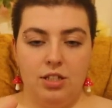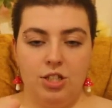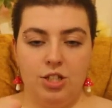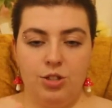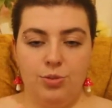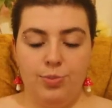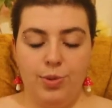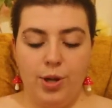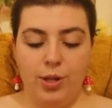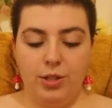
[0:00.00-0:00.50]

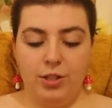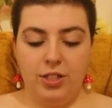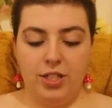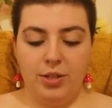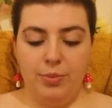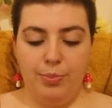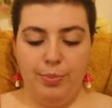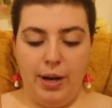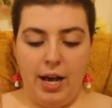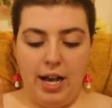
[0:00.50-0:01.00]
smaller
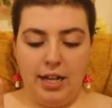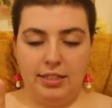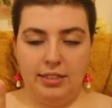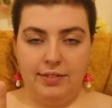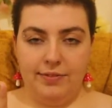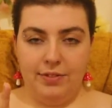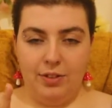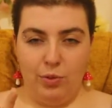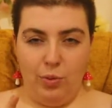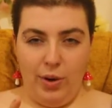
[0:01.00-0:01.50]
the
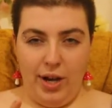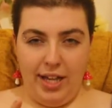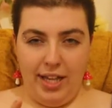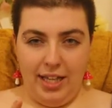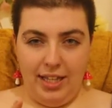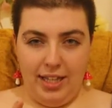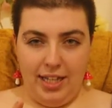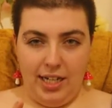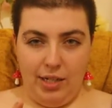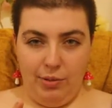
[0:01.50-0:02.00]
box of the
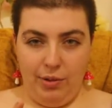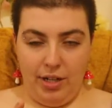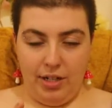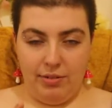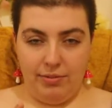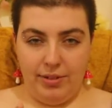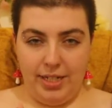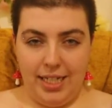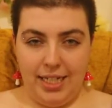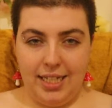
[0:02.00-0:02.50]
YA that I
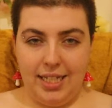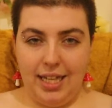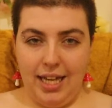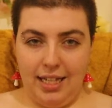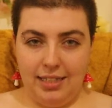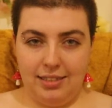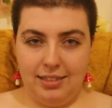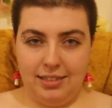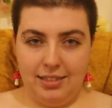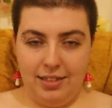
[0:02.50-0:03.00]
want to read
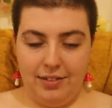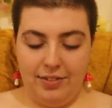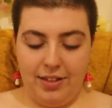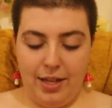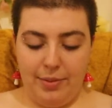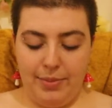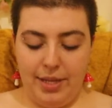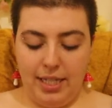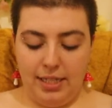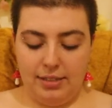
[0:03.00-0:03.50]
gets, if
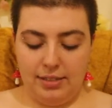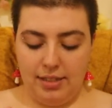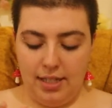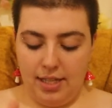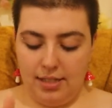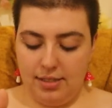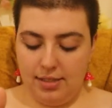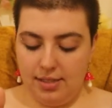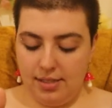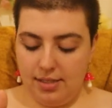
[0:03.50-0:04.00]
that makes
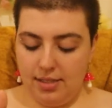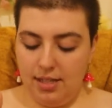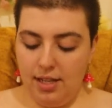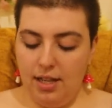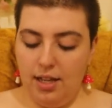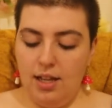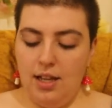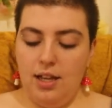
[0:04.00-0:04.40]
sense.